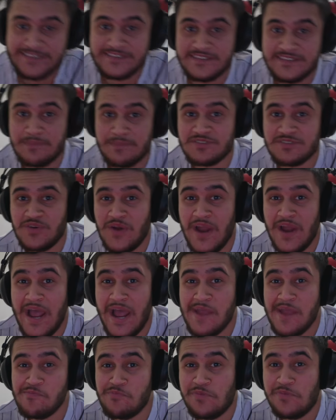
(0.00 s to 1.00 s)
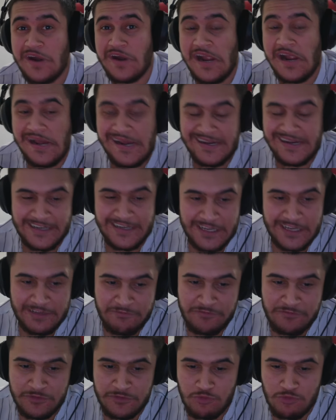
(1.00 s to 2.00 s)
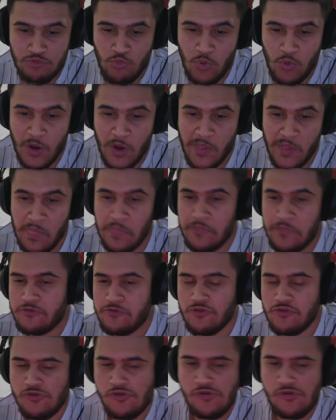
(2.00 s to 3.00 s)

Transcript: Subscribe, bruh, if you want